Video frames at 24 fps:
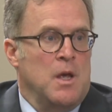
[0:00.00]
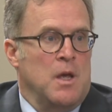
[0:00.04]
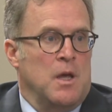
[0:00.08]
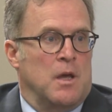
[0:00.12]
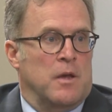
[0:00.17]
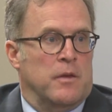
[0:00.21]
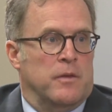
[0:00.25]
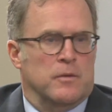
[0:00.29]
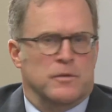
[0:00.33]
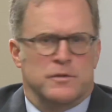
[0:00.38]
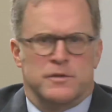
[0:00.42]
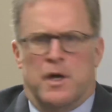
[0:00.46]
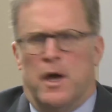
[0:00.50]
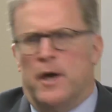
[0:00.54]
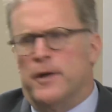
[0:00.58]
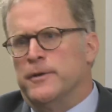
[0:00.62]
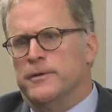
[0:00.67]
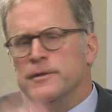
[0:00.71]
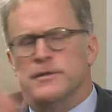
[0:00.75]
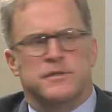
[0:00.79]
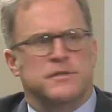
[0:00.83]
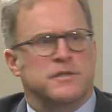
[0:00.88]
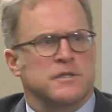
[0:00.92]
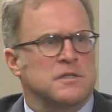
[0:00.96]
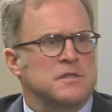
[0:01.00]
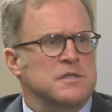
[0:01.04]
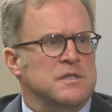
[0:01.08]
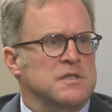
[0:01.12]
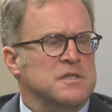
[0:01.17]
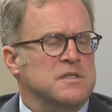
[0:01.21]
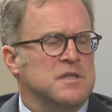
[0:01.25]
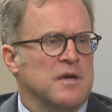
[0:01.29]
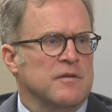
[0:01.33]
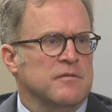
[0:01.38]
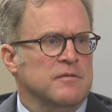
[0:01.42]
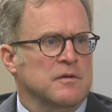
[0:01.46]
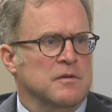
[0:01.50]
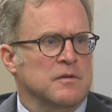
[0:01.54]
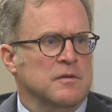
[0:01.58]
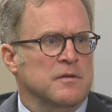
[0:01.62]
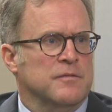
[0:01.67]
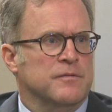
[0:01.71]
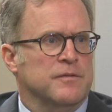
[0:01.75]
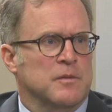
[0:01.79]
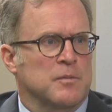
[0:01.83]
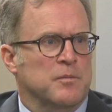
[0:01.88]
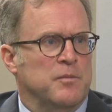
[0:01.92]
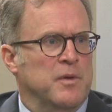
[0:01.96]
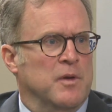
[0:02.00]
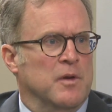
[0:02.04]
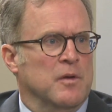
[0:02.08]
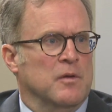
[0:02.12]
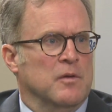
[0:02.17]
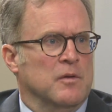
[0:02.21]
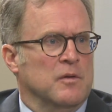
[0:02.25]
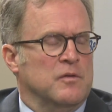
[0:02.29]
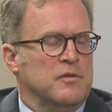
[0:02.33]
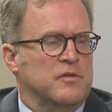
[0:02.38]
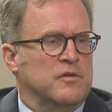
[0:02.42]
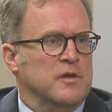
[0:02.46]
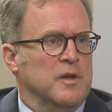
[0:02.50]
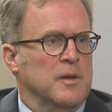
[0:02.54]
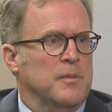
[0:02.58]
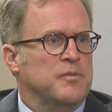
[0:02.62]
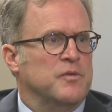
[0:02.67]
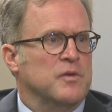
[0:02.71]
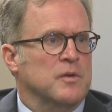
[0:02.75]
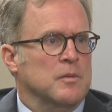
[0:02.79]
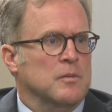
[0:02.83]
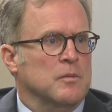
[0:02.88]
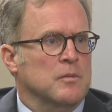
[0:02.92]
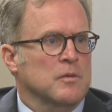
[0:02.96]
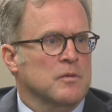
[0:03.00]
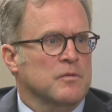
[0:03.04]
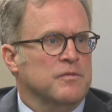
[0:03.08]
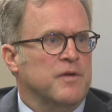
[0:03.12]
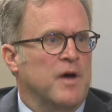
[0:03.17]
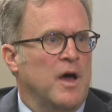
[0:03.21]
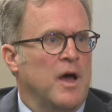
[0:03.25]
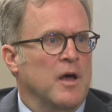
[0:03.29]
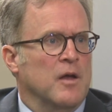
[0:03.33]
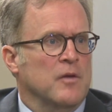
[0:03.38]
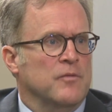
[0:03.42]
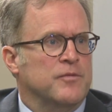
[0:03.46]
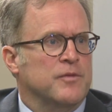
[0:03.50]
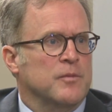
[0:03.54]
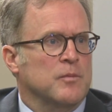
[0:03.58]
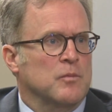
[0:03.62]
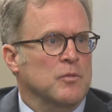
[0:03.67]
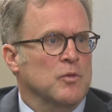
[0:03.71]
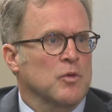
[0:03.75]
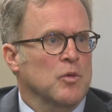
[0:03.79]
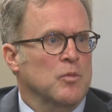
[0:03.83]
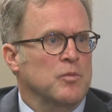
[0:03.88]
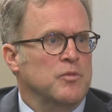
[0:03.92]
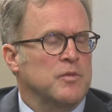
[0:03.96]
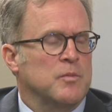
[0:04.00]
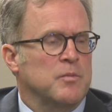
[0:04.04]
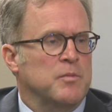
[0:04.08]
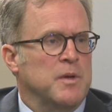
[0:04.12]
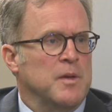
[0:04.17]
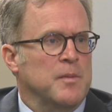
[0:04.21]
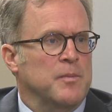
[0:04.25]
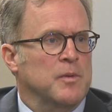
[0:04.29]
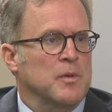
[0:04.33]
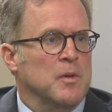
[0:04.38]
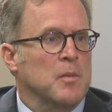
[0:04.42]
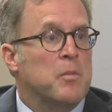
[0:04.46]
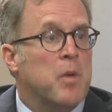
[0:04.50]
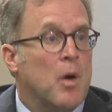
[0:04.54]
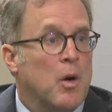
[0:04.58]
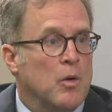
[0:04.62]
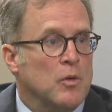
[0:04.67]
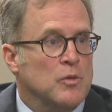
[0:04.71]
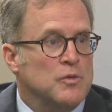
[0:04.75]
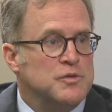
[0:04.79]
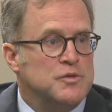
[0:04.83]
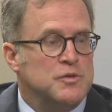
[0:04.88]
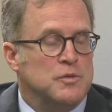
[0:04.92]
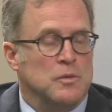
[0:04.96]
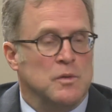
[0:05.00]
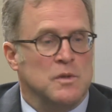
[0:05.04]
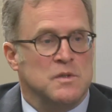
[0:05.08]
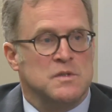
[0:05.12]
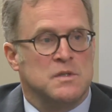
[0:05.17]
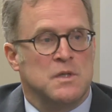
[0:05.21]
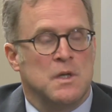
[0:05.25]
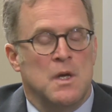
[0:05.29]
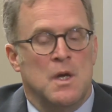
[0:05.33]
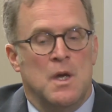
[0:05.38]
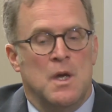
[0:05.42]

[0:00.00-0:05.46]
And there was 167 different bill slips that were filed from groups and people opposed to us.